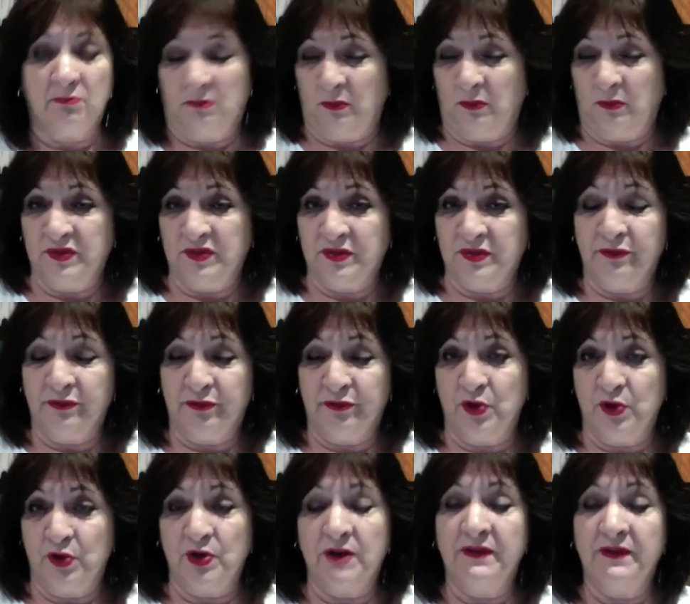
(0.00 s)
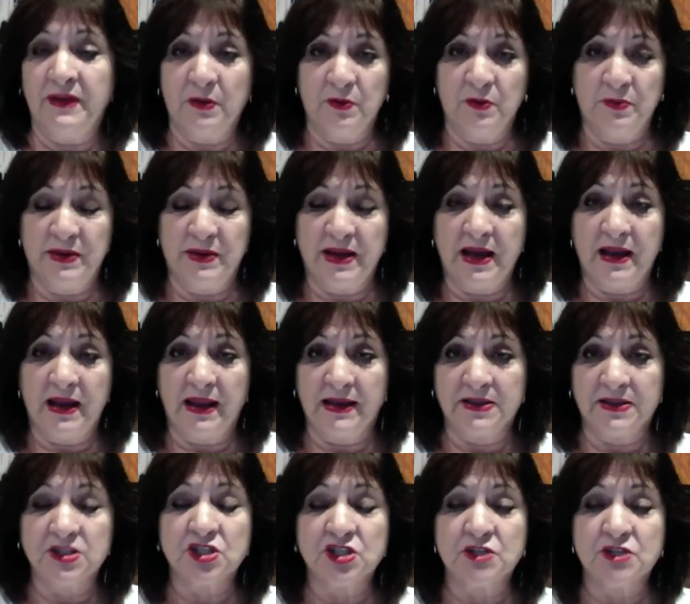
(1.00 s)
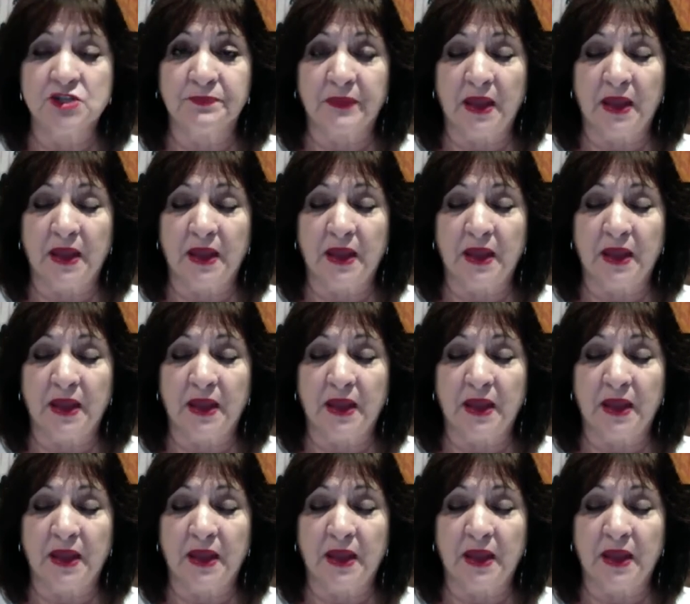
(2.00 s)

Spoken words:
with some fruit, and that would be our lunch.